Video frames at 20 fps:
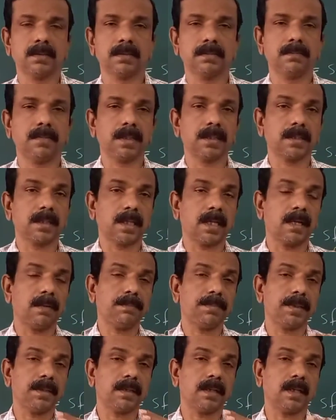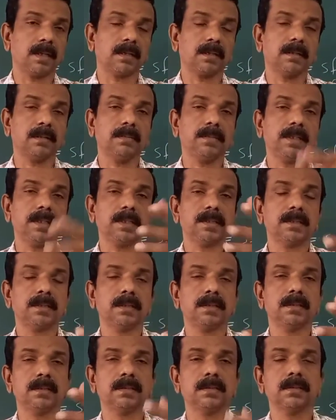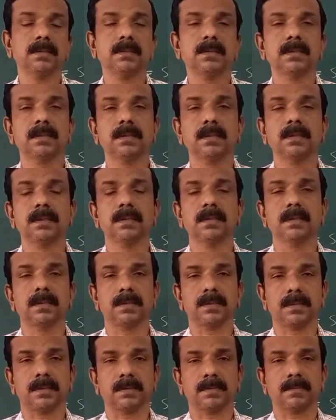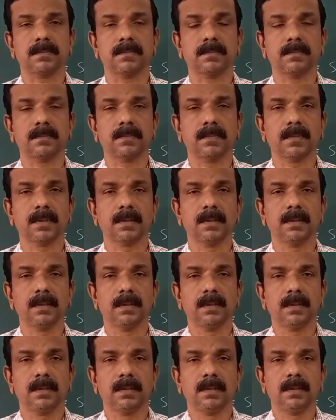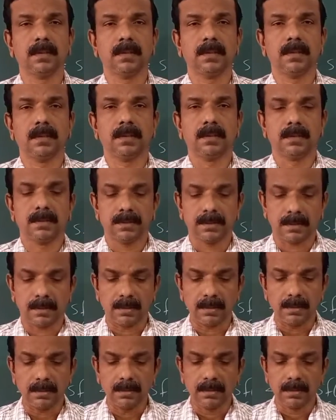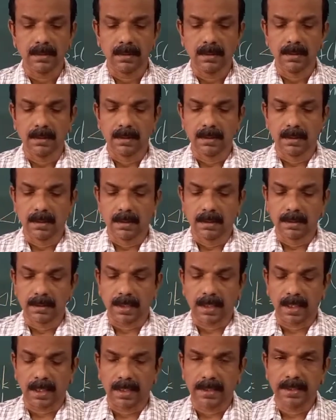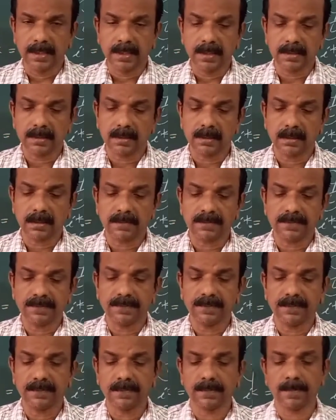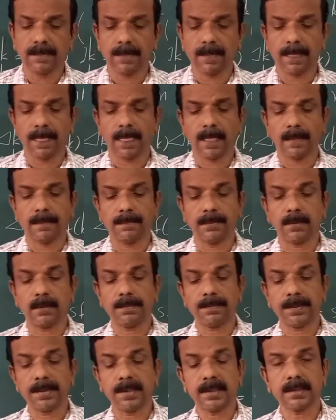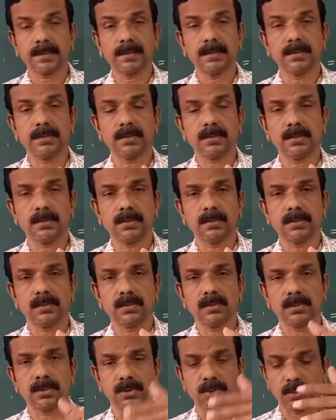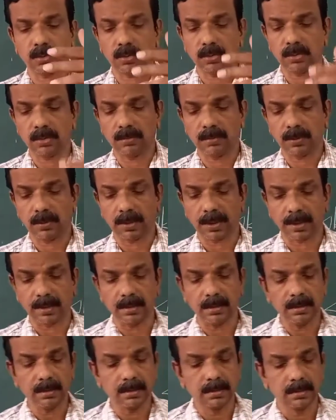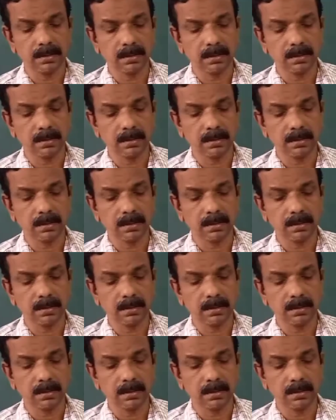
but capital accumulation is increasing. So, the addition of population to Solow model